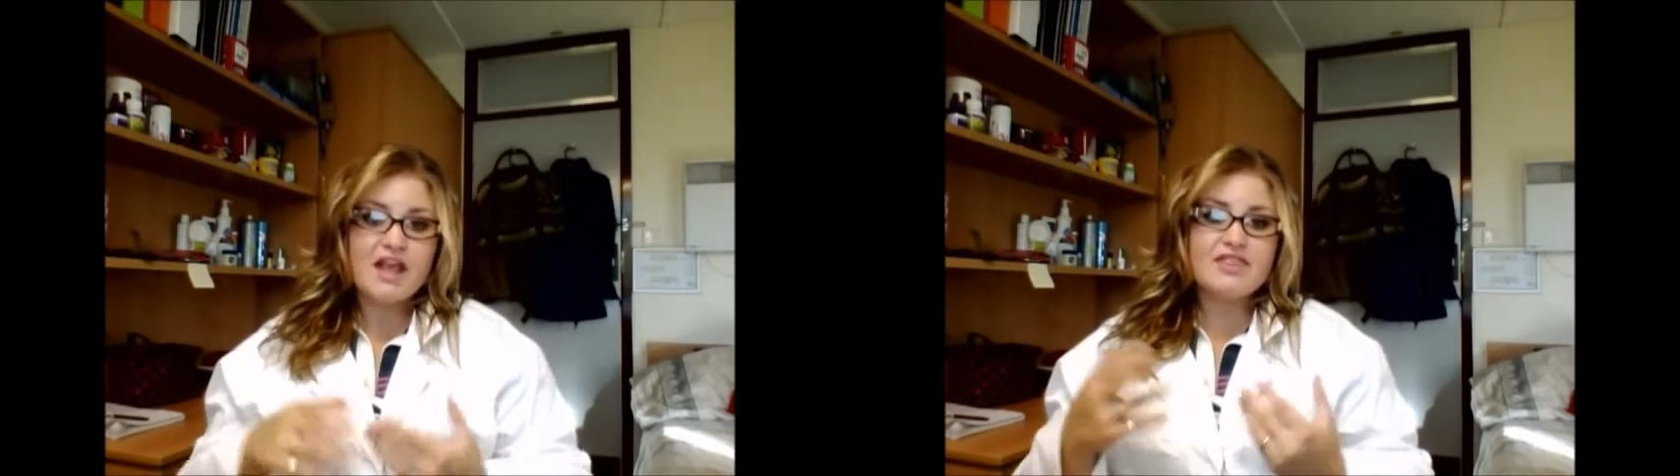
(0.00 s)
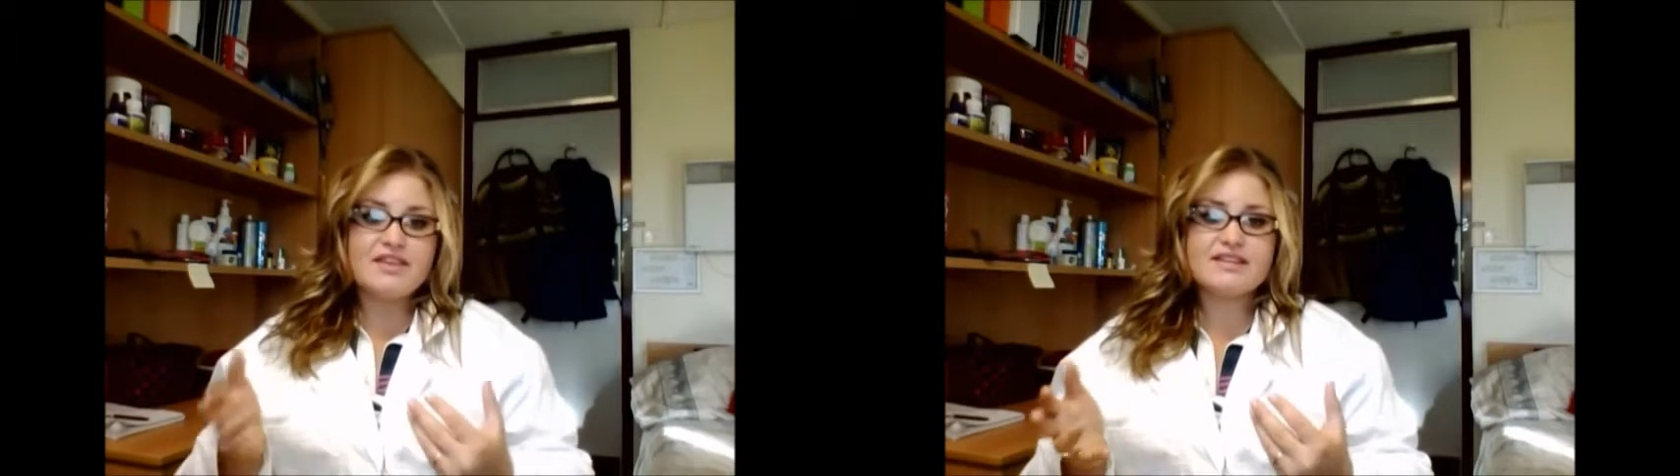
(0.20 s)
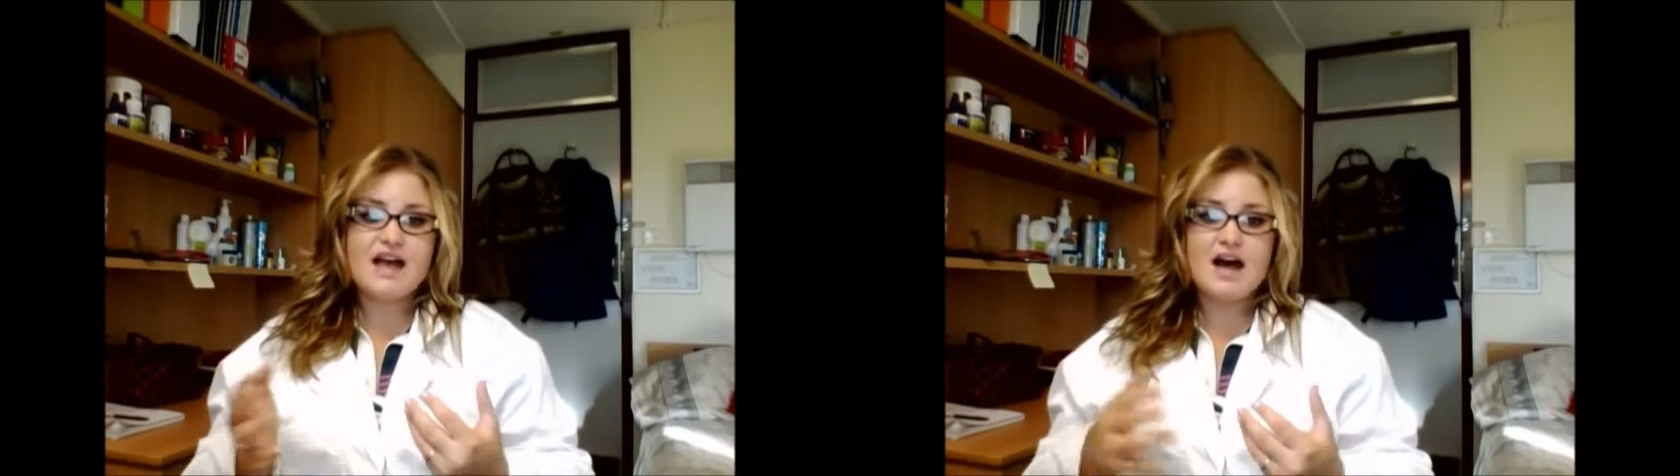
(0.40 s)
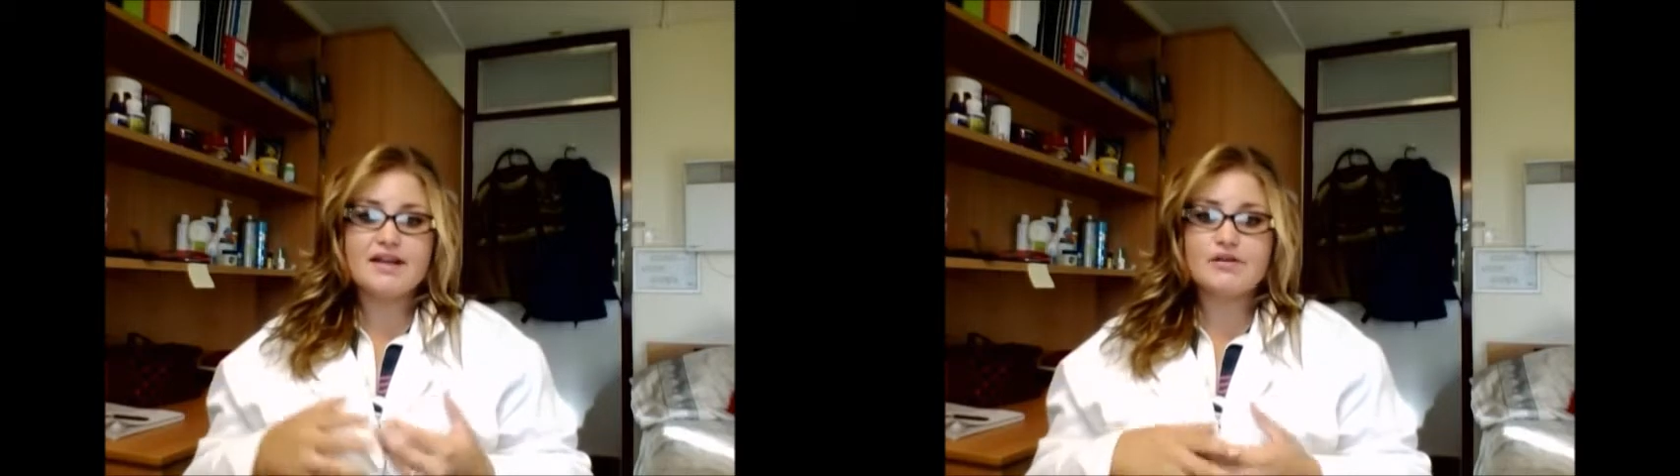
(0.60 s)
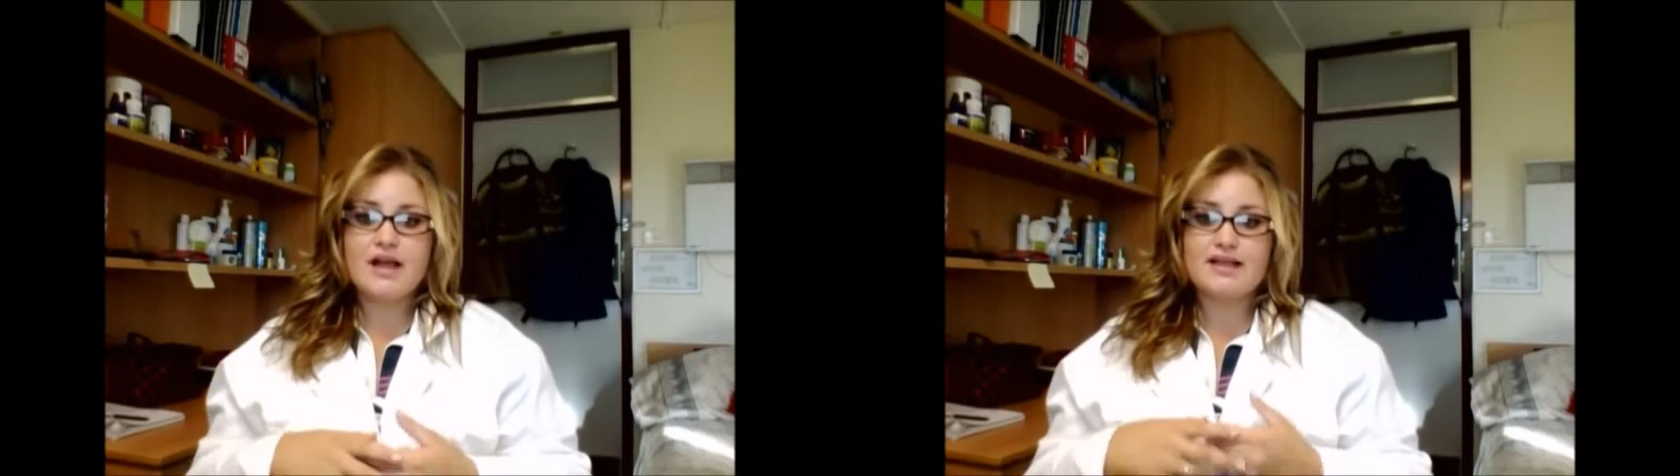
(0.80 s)
This
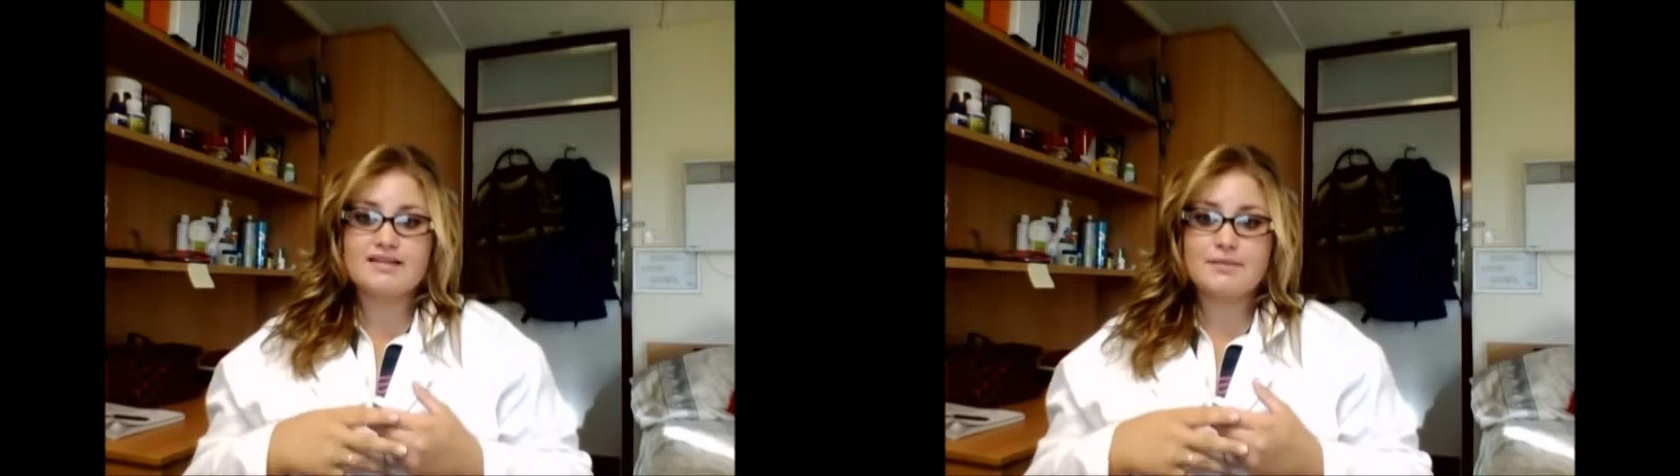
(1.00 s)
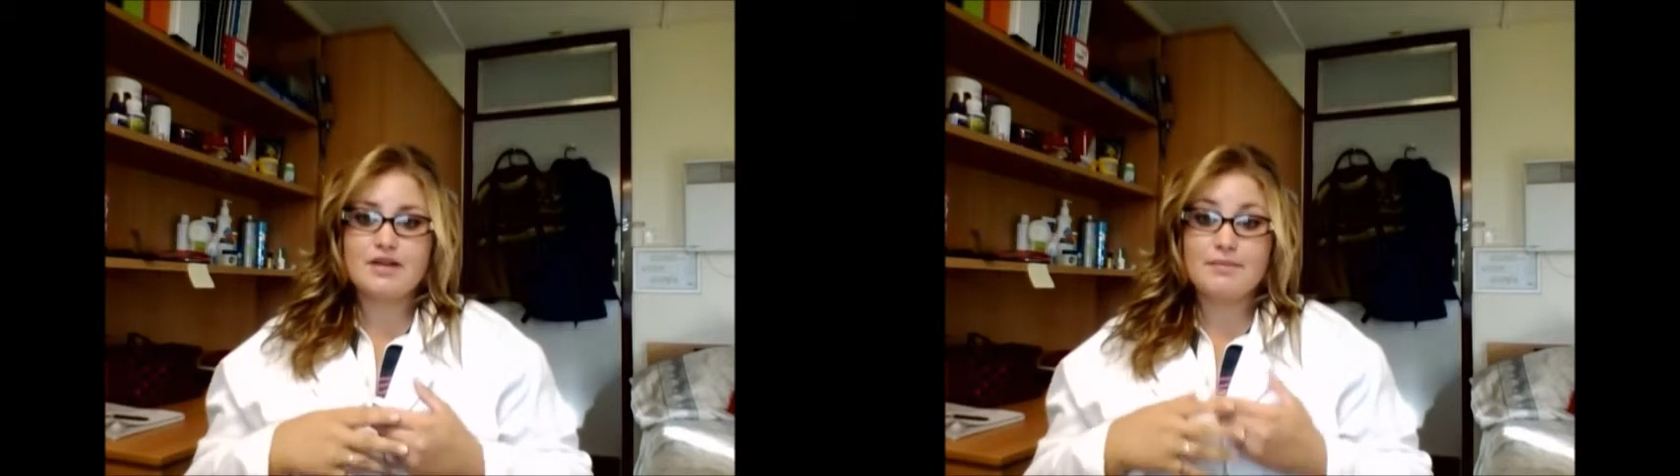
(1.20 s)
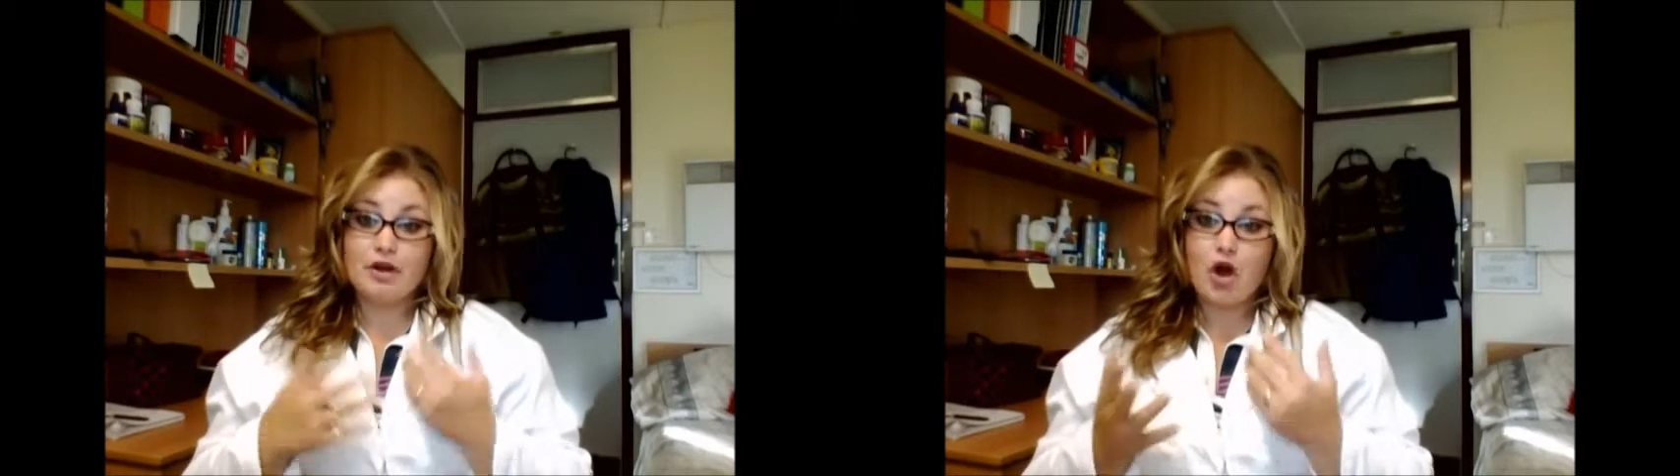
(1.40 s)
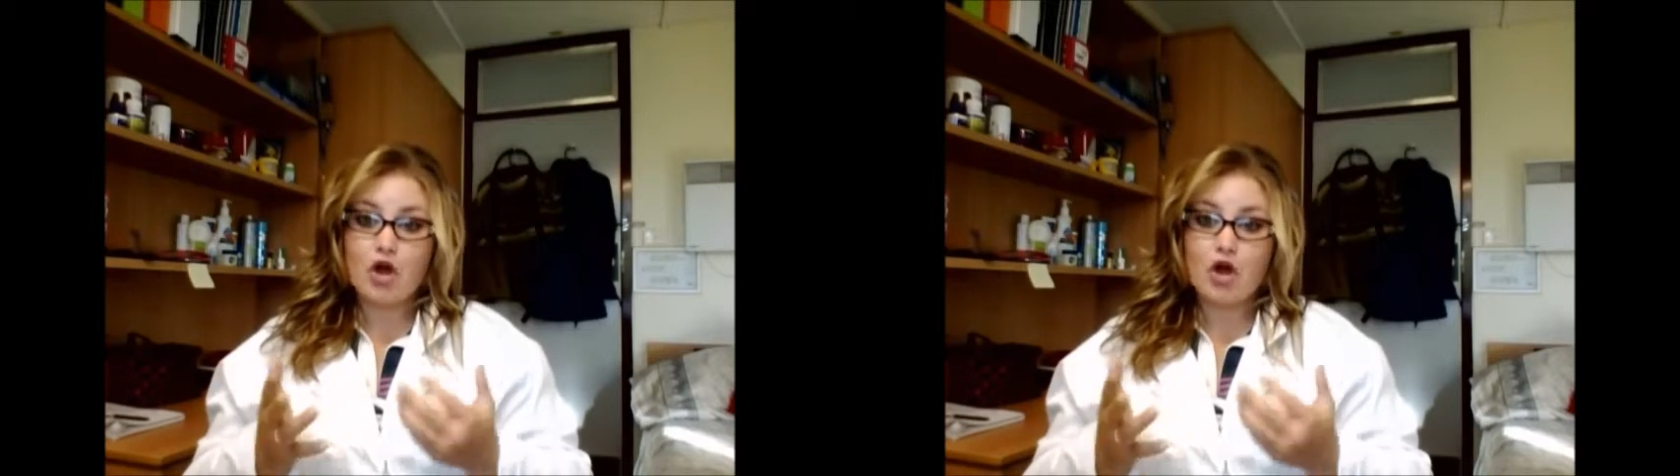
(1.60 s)
article has summed up an